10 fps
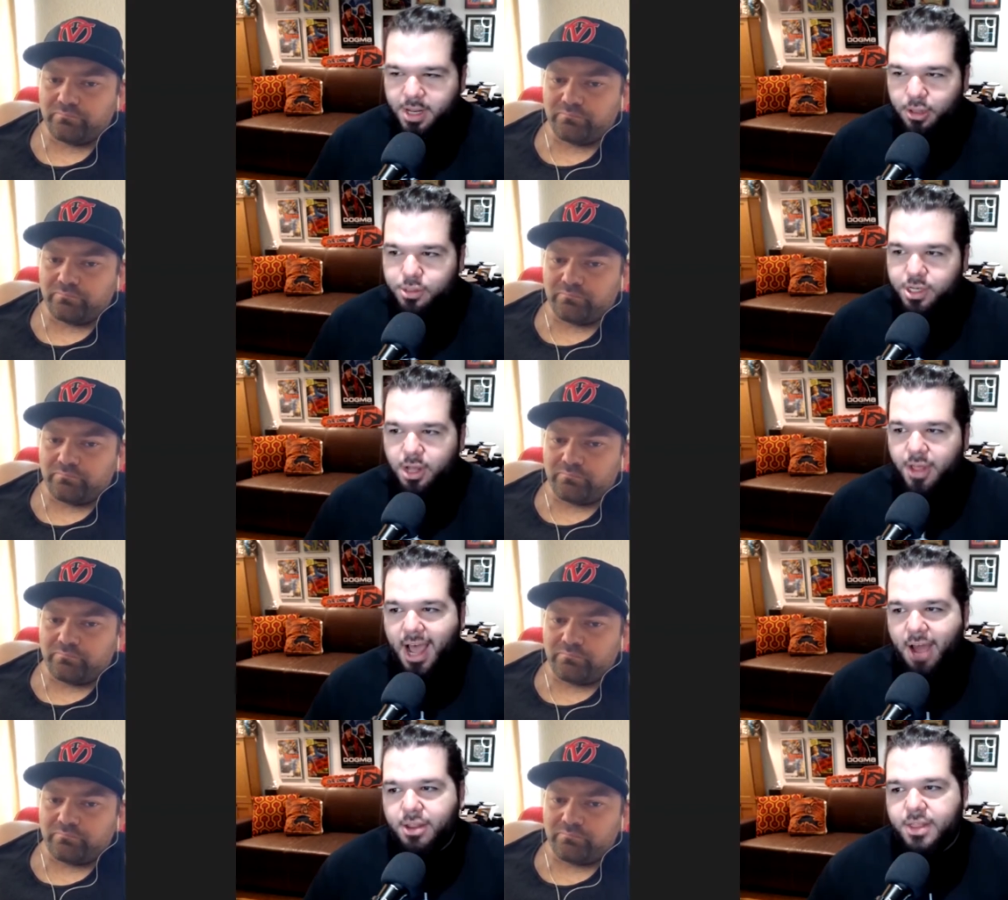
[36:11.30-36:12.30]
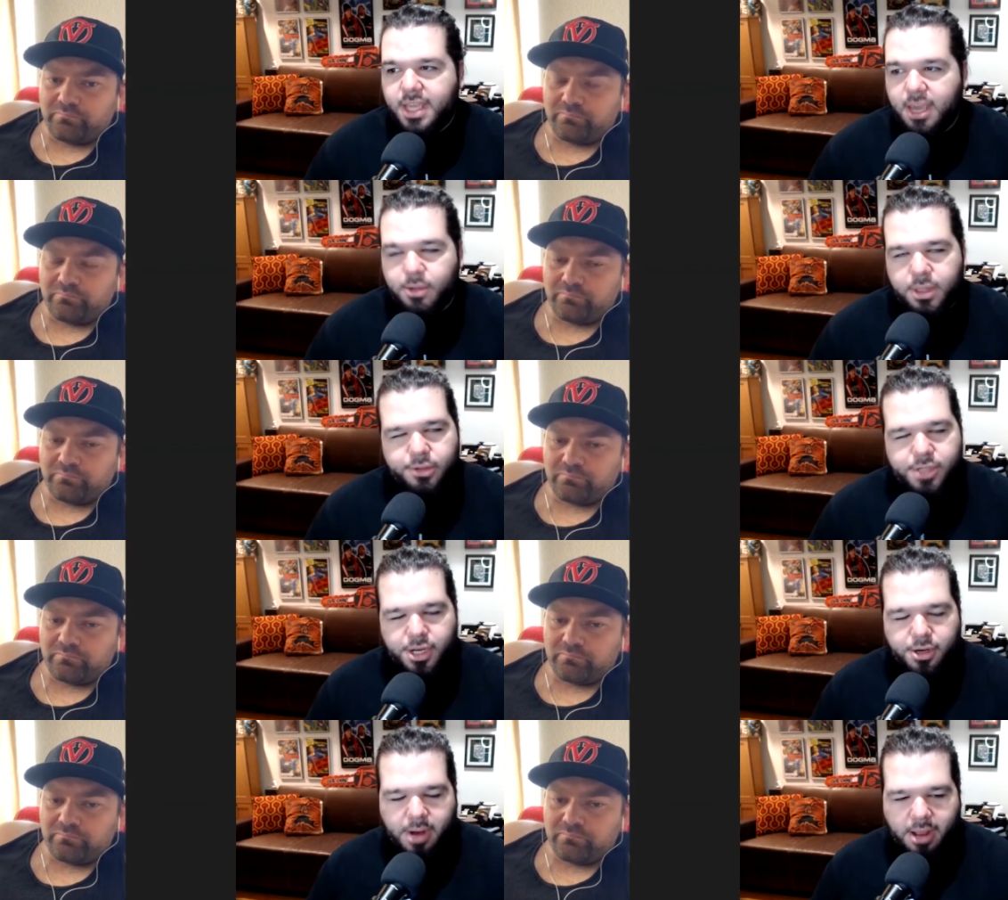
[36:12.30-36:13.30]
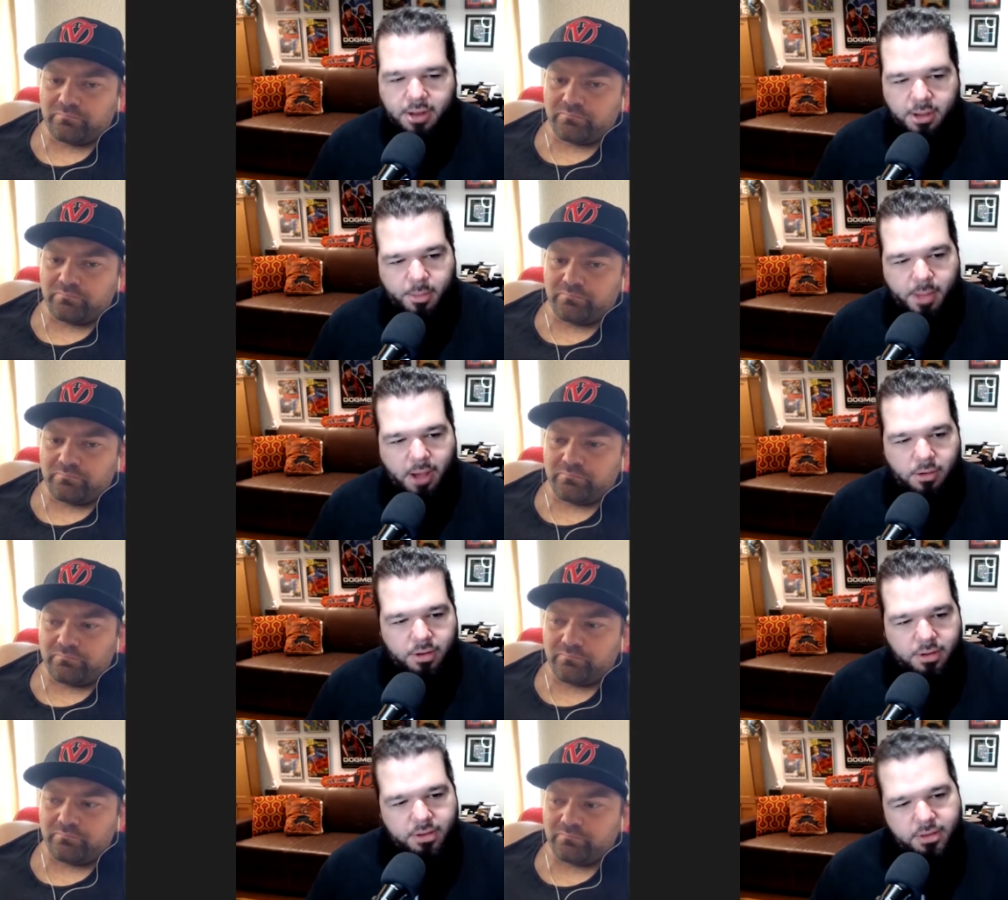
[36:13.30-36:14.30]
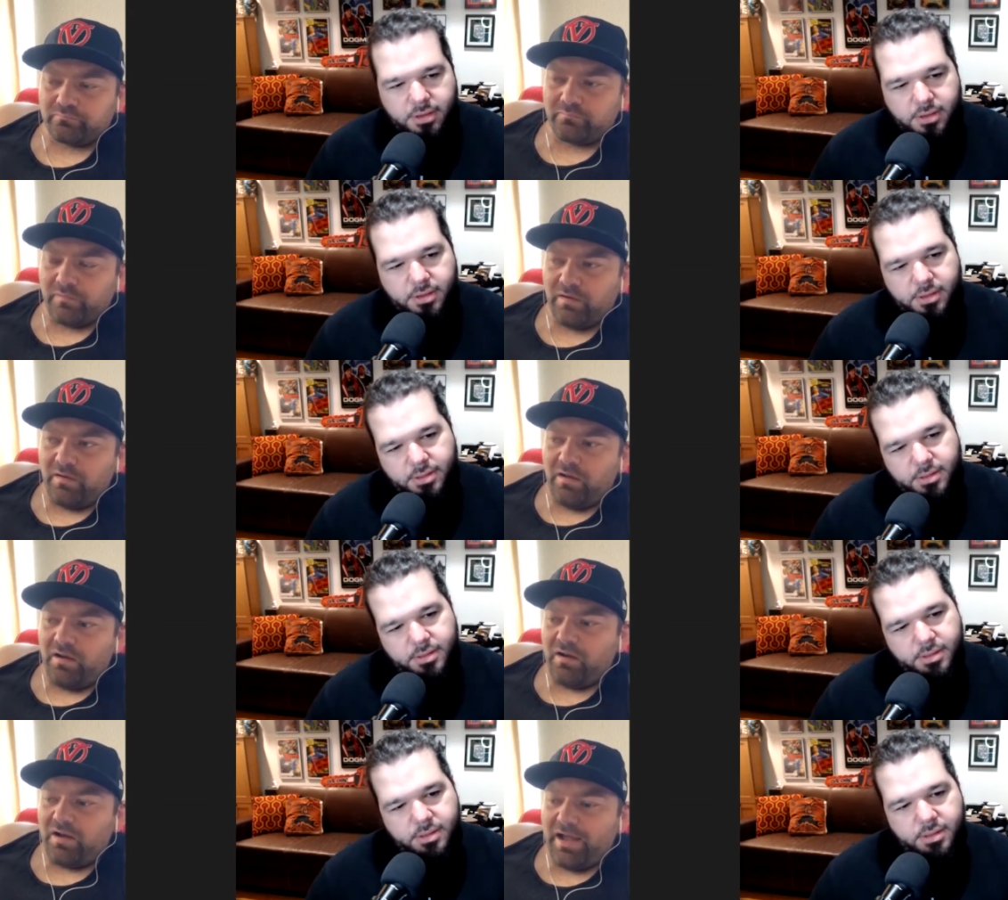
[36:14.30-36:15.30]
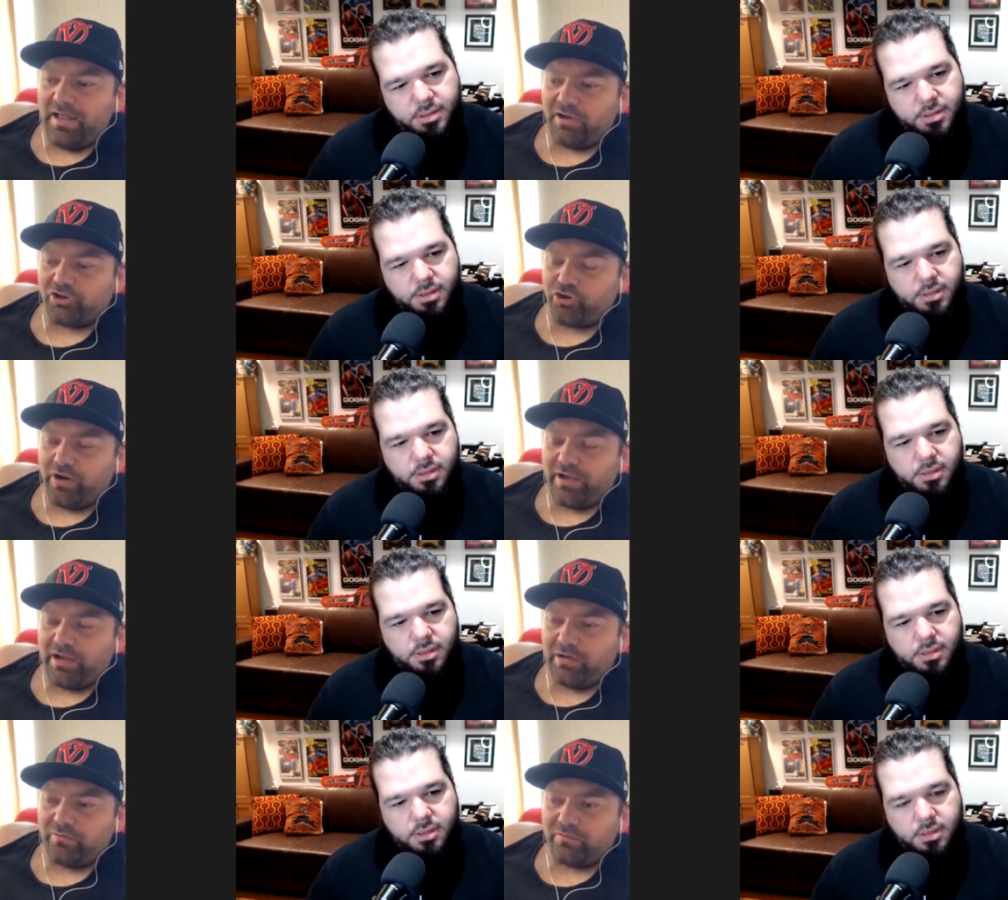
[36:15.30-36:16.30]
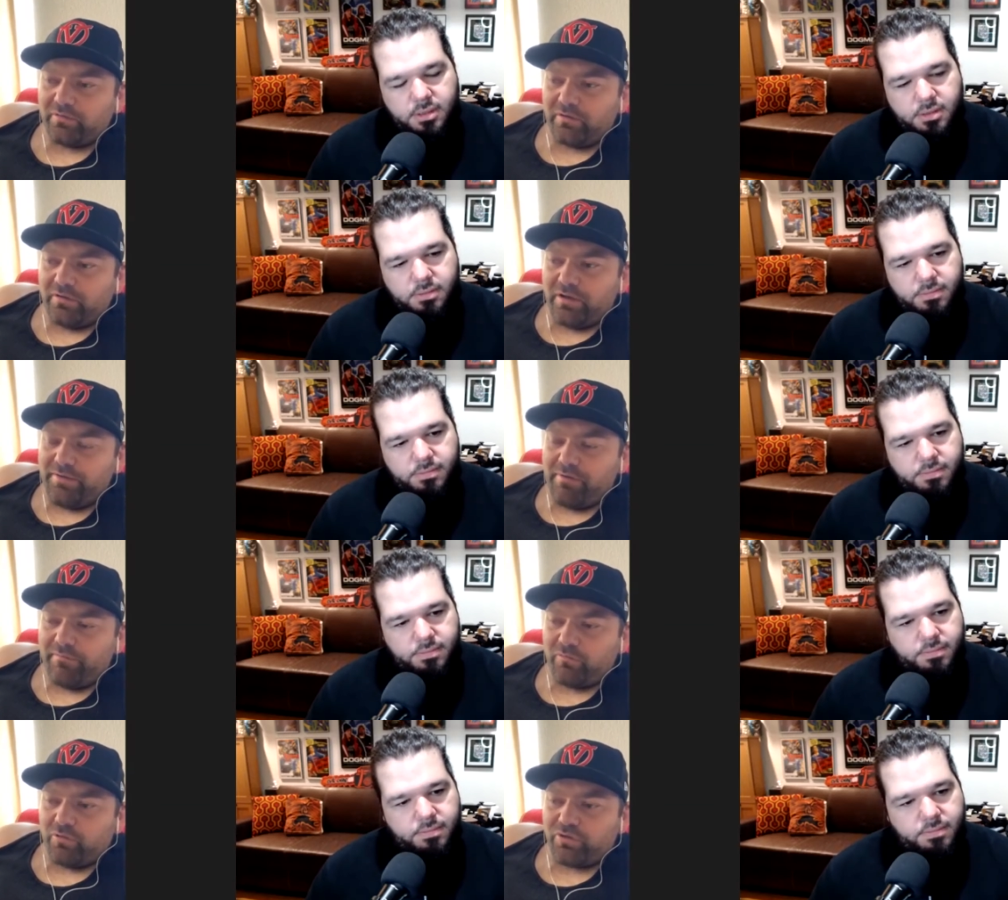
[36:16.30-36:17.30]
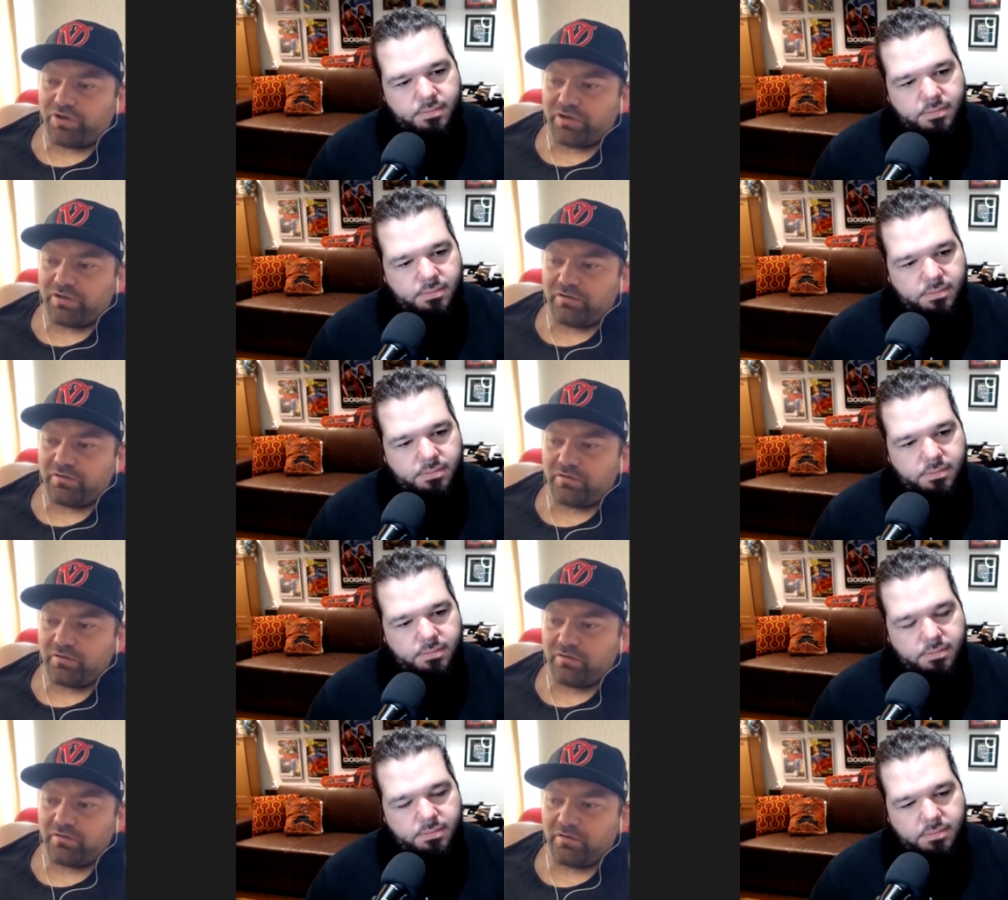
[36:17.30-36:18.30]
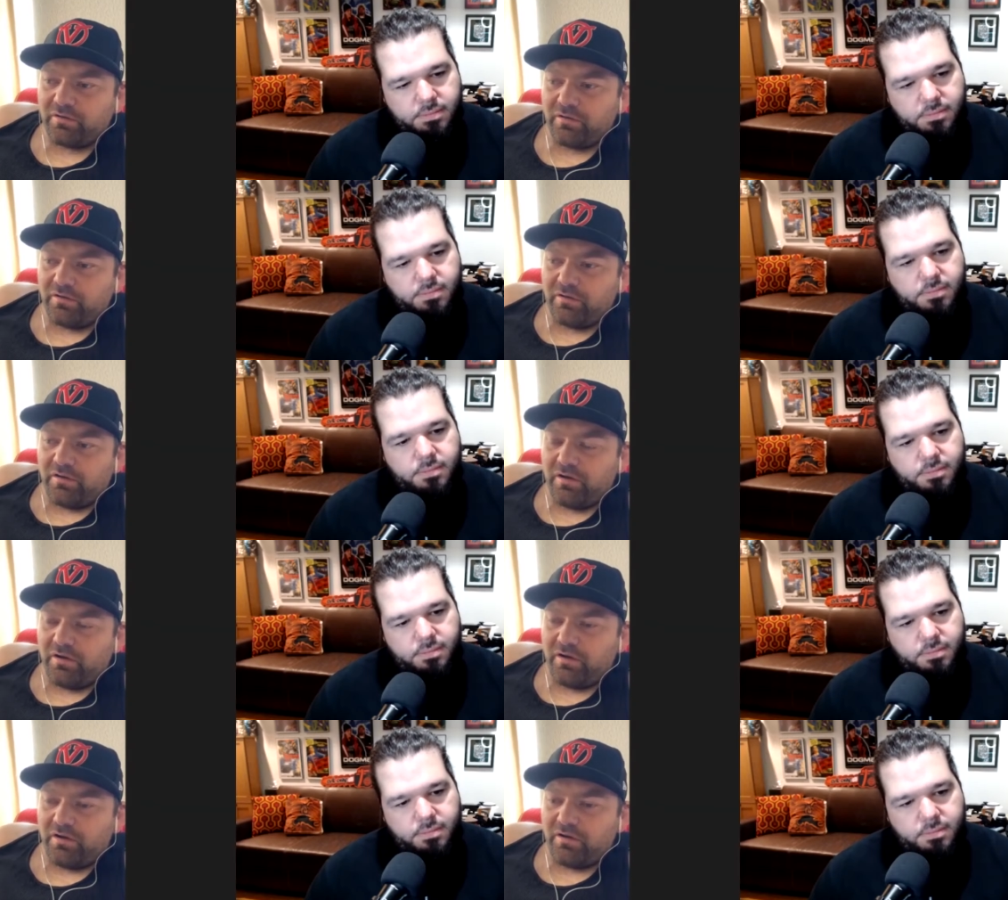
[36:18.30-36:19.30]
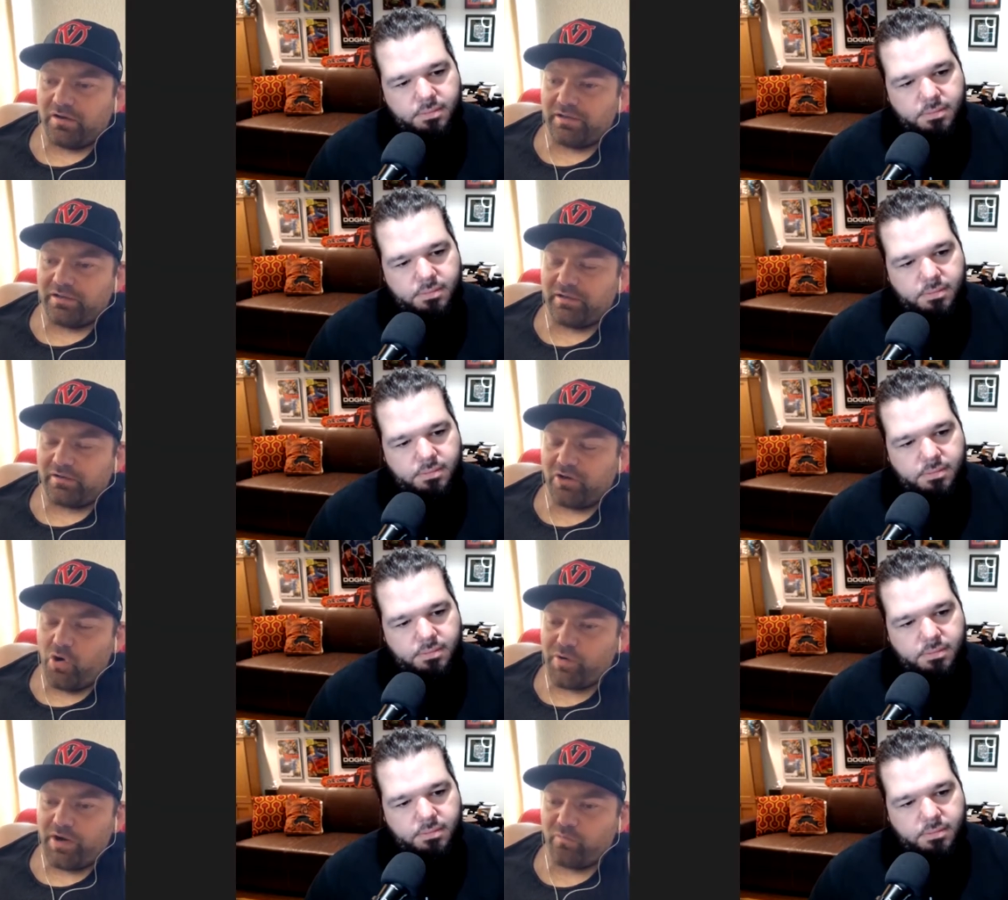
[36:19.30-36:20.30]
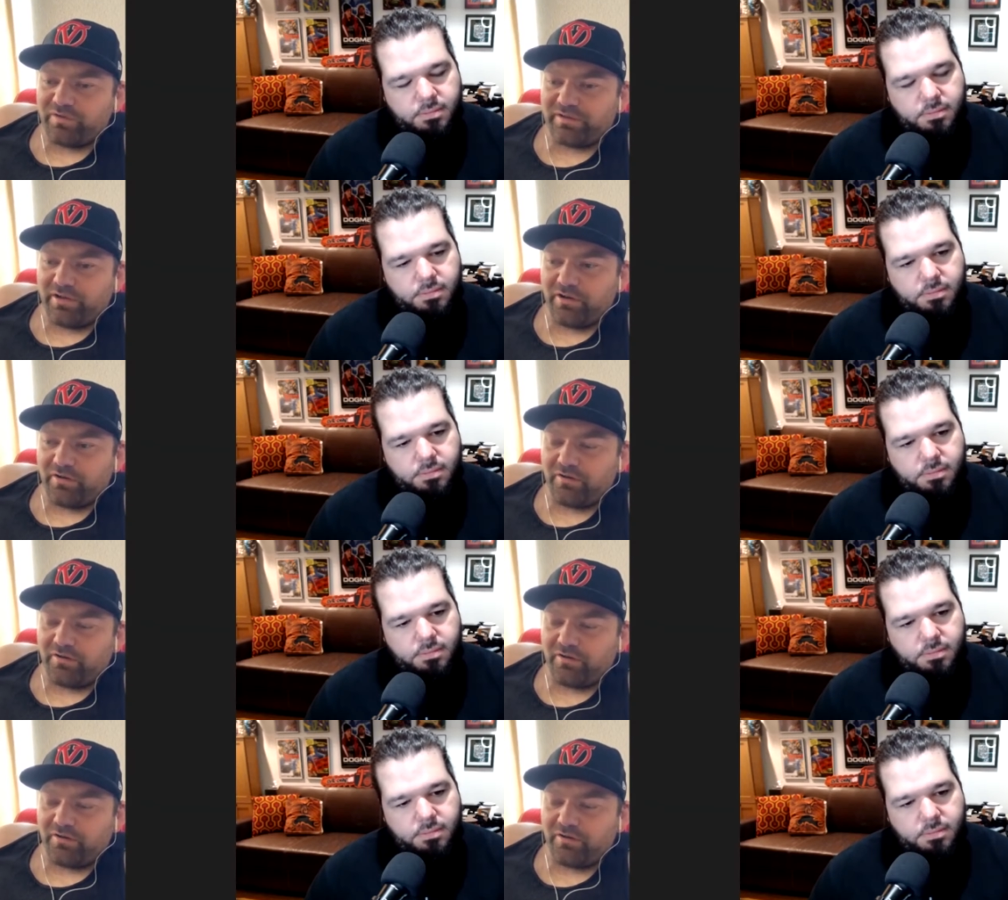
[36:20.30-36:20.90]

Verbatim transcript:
Speaker 1: lucha and all that how did the gig with lucha underground come about
Speaker 2: uh, i had a tryout at Revolution, uh, and then Konnan was there.